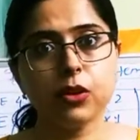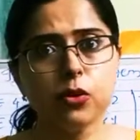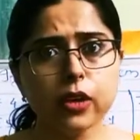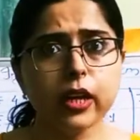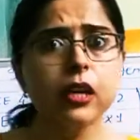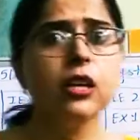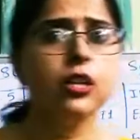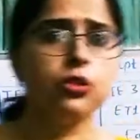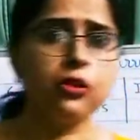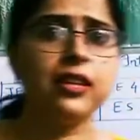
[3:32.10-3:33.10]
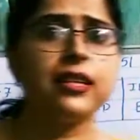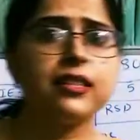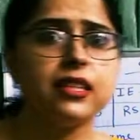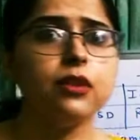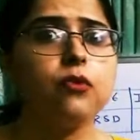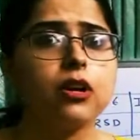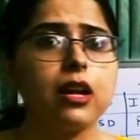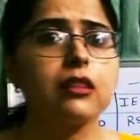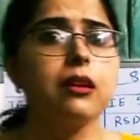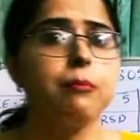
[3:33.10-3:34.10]
Okay, so let's see what
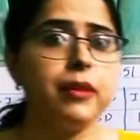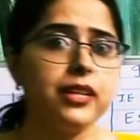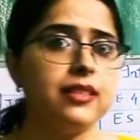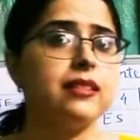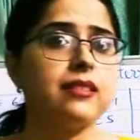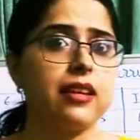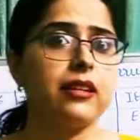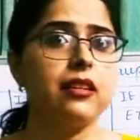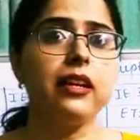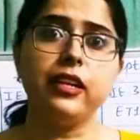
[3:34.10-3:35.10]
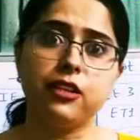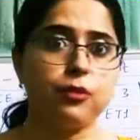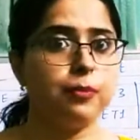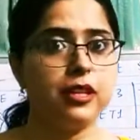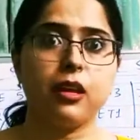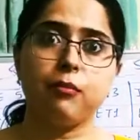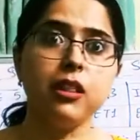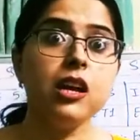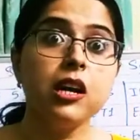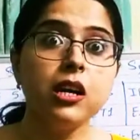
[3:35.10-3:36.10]
are the bits inside the interrupt
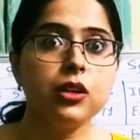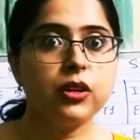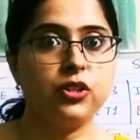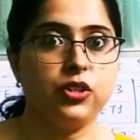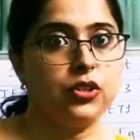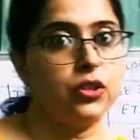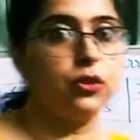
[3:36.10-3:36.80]
enable register.